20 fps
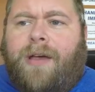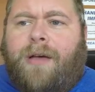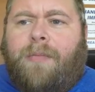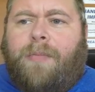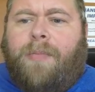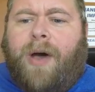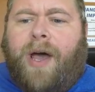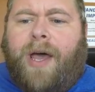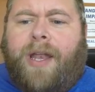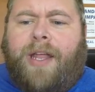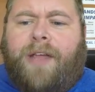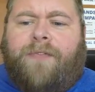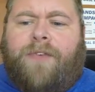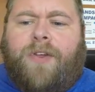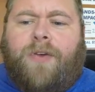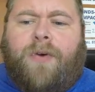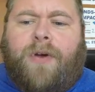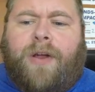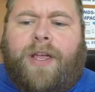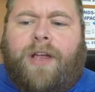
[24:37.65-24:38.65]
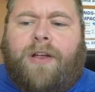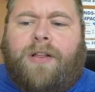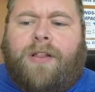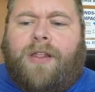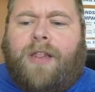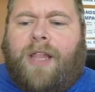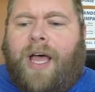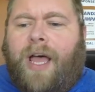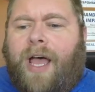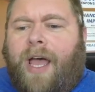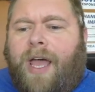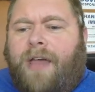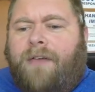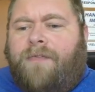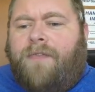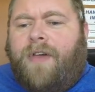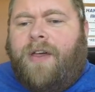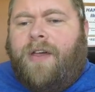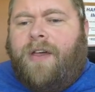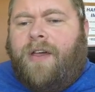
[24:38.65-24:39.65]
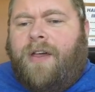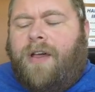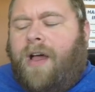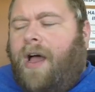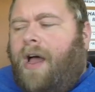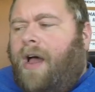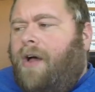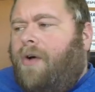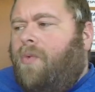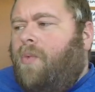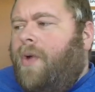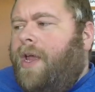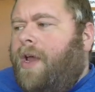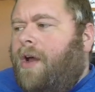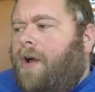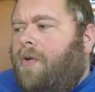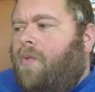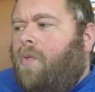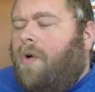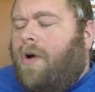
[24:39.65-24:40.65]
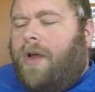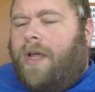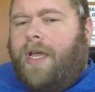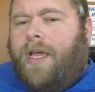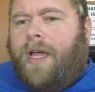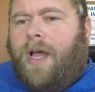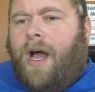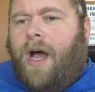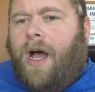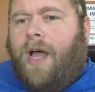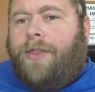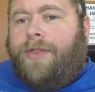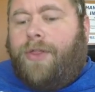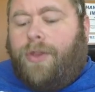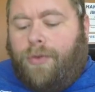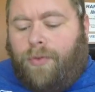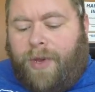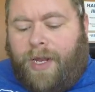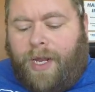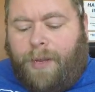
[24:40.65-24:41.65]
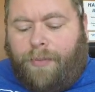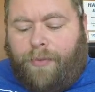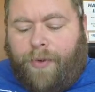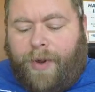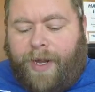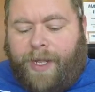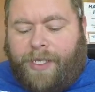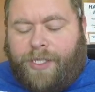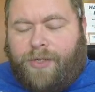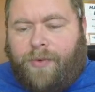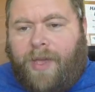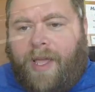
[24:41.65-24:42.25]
But if you are here live, we are working on 3D printing. So we